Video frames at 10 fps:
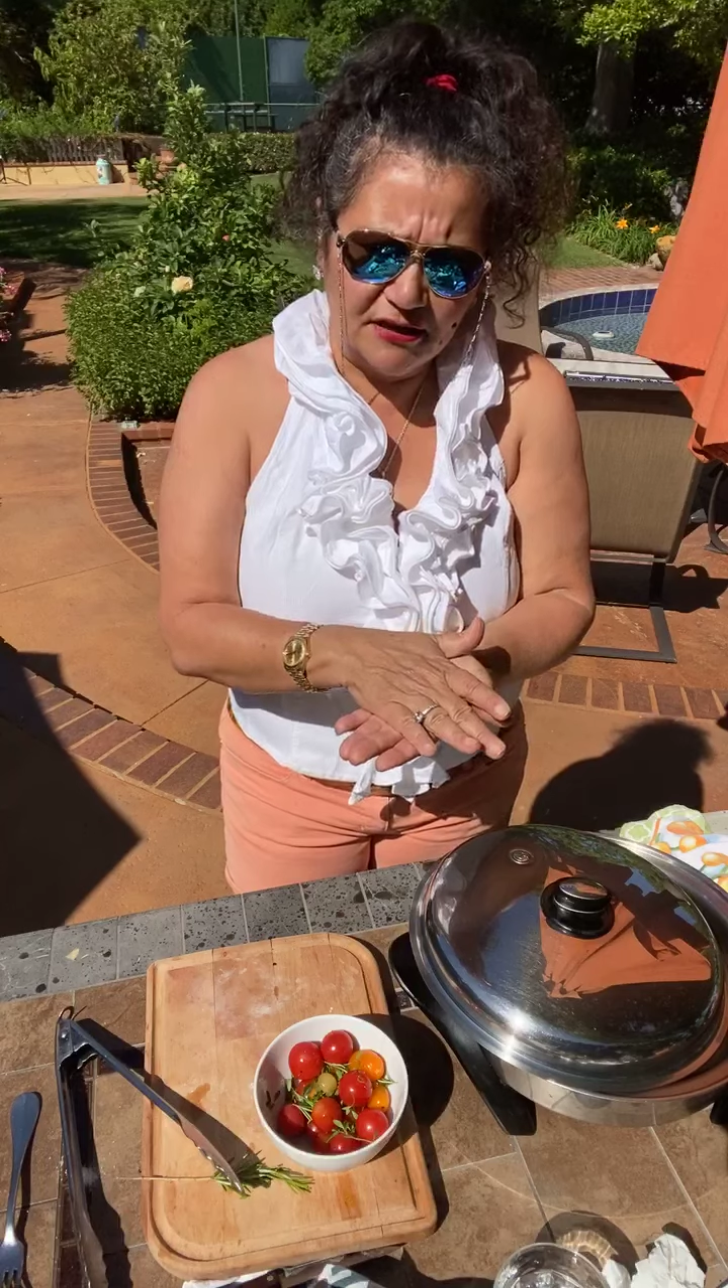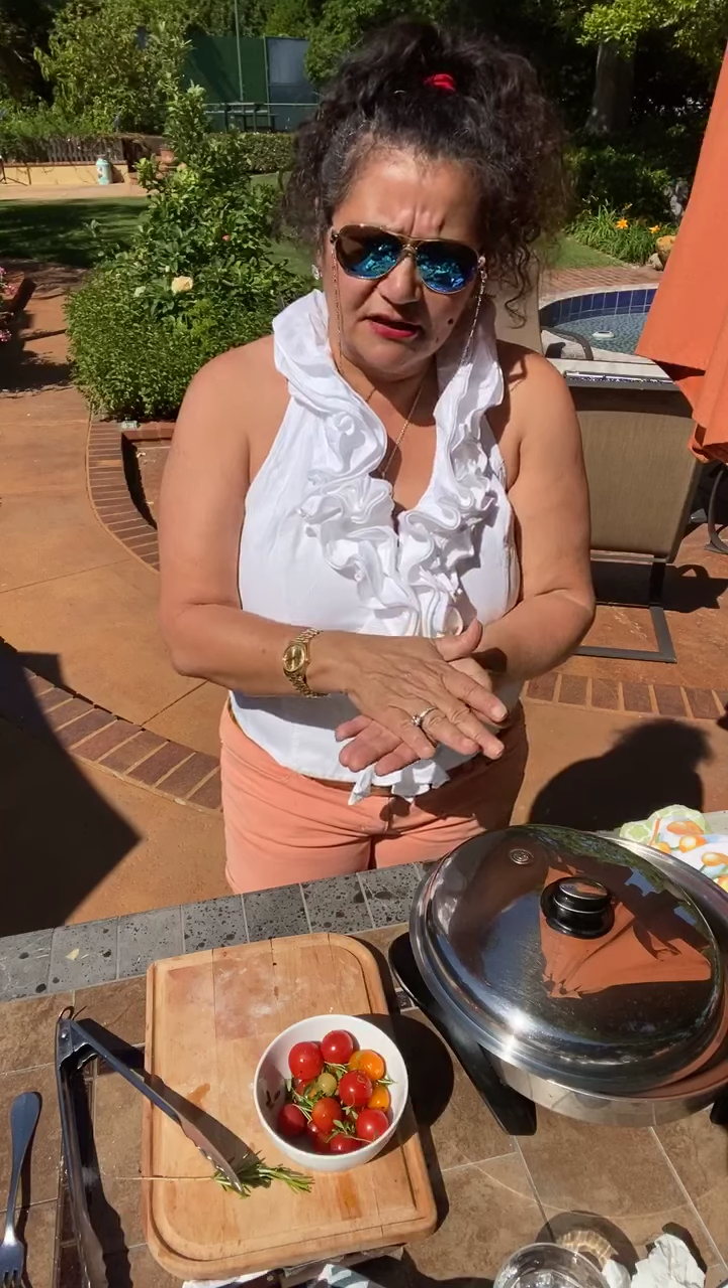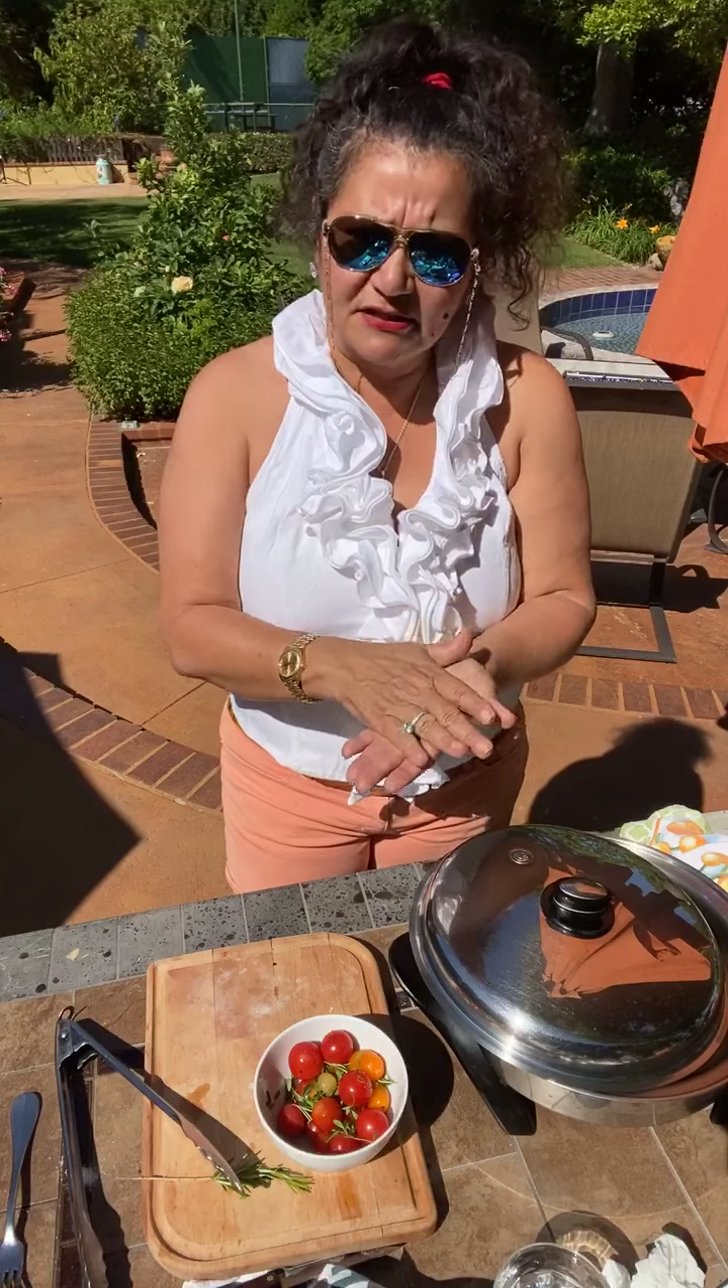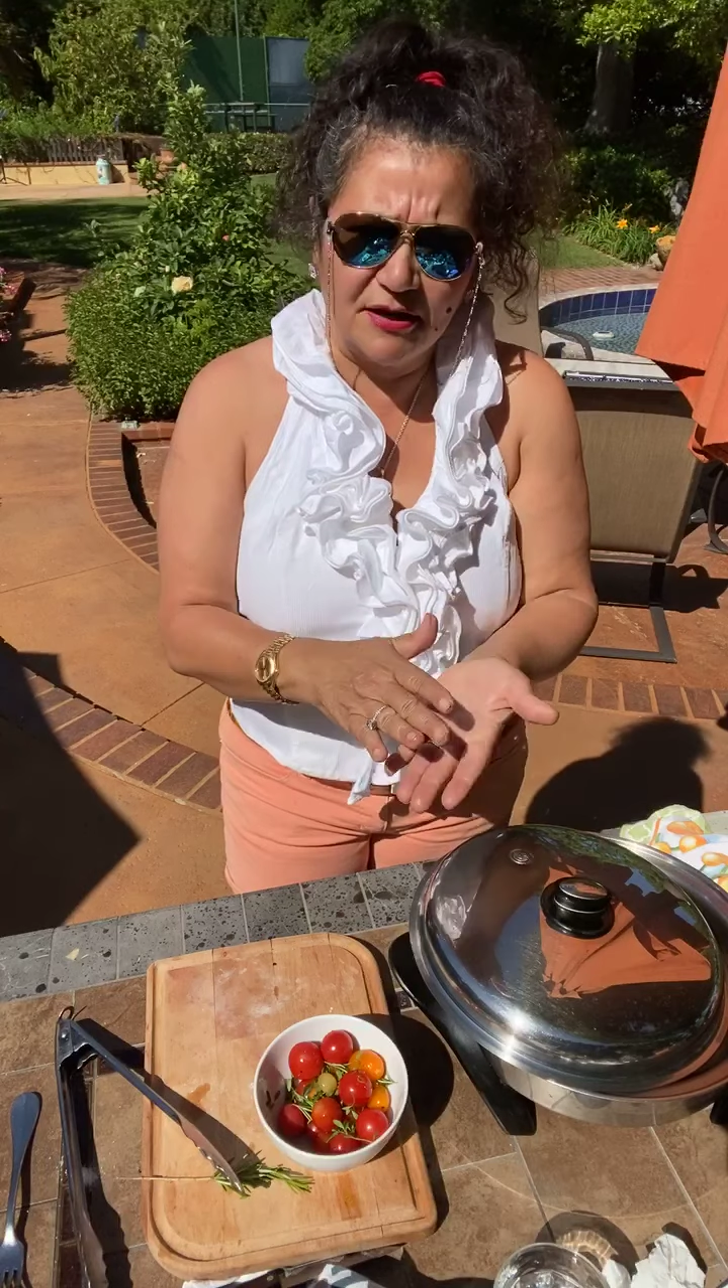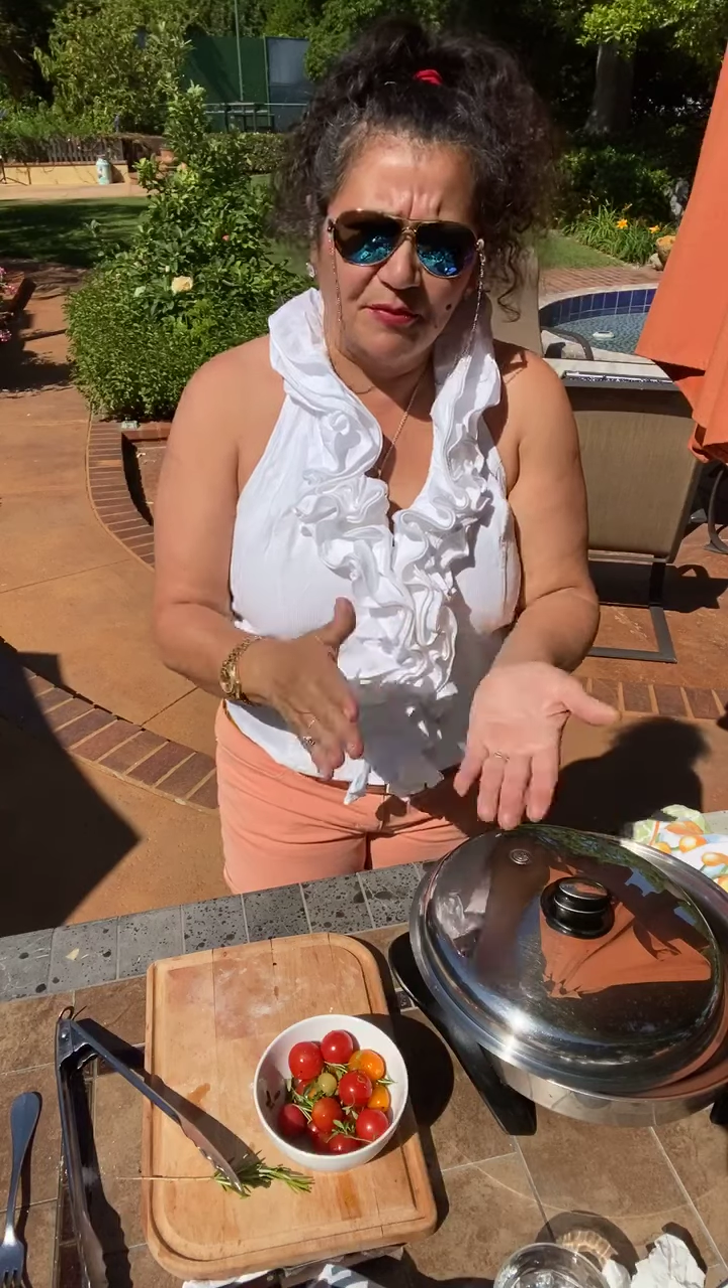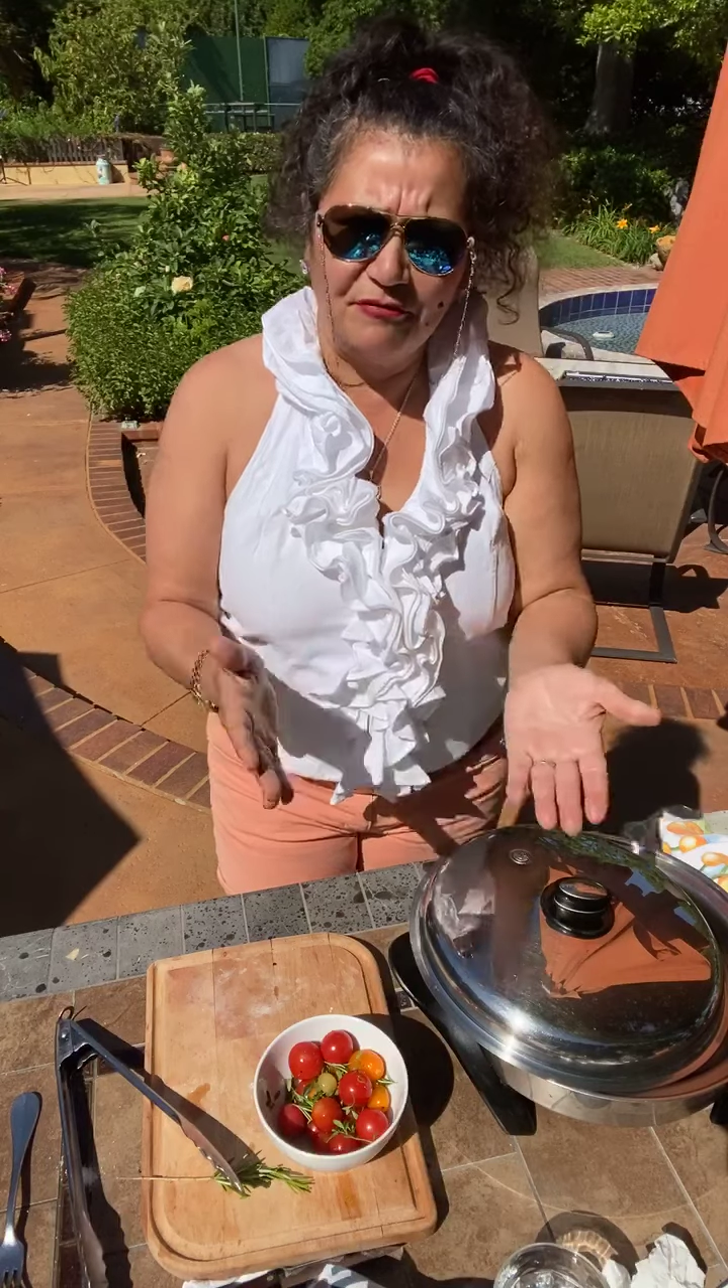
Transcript: It's gonna be